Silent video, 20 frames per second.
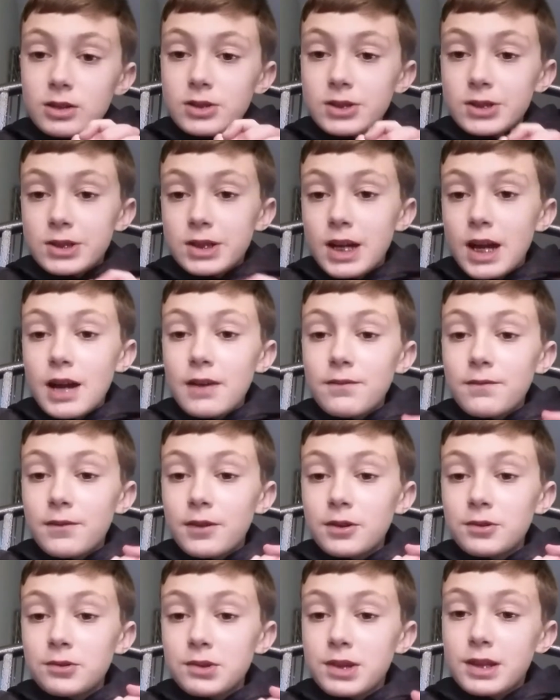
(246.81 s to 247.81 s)
just have
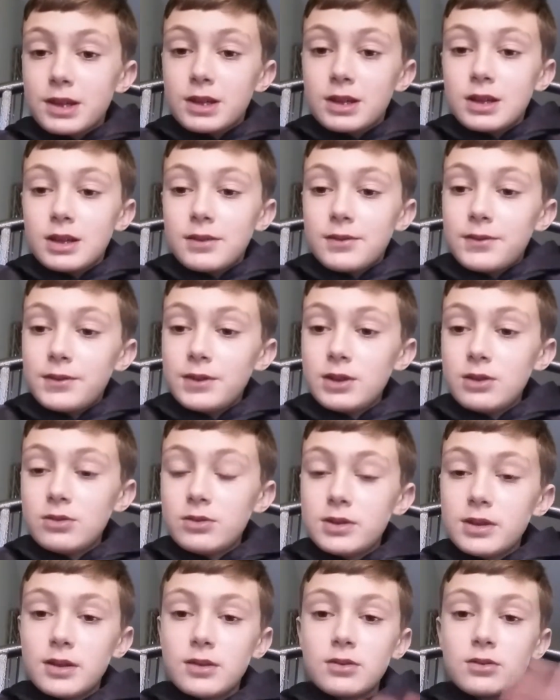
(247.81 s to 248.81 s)
fun with it if
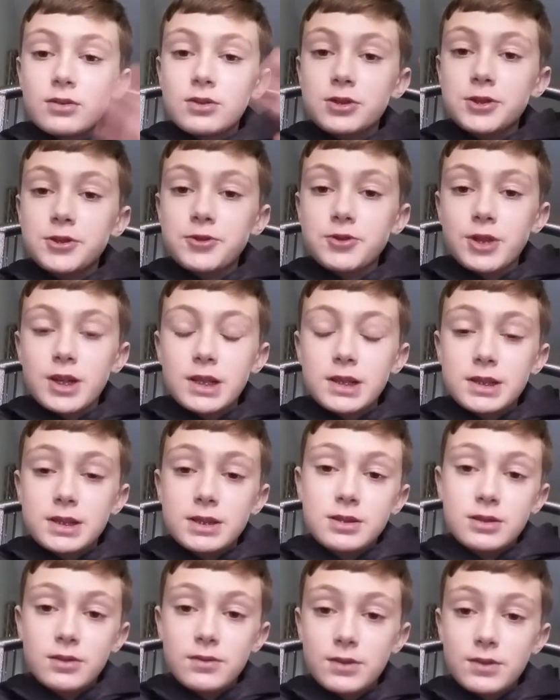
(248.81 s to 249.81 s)
you don't
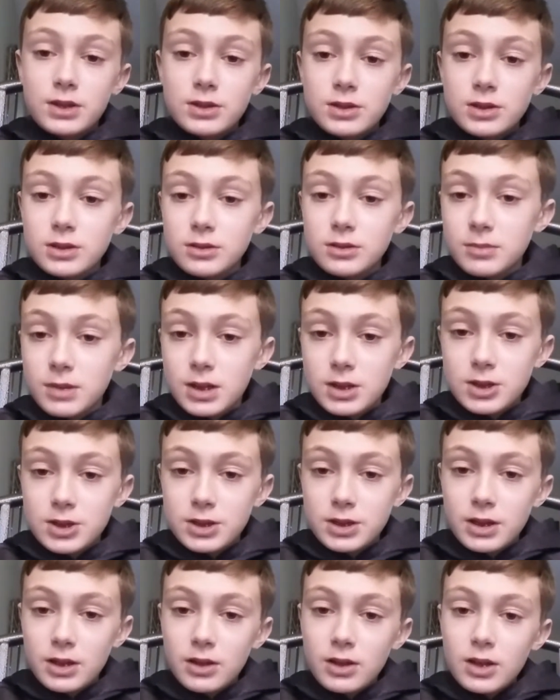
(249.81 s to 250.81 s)
stress over it too much,
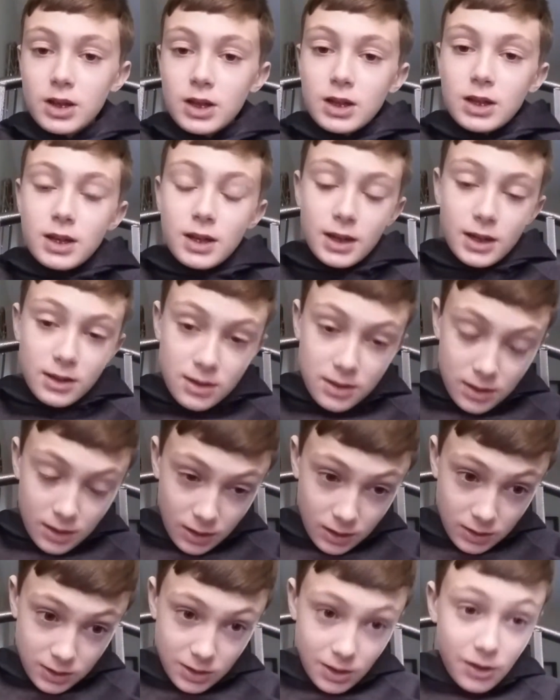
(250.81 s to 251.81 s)

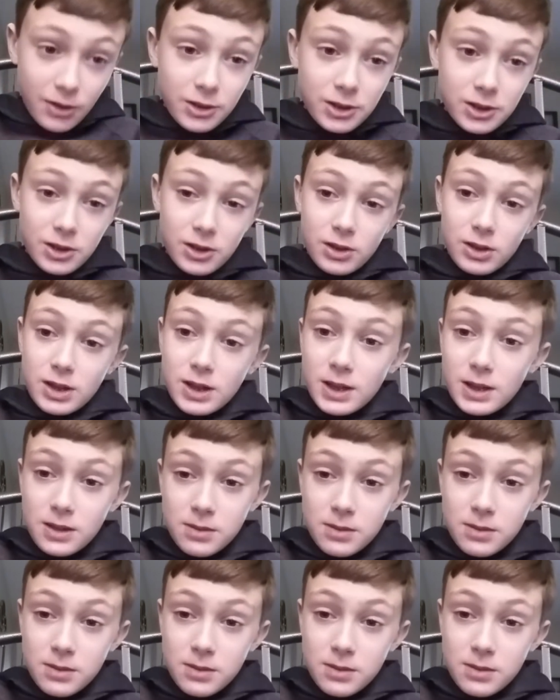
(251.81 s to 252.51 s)
It's a yo-yo, okay?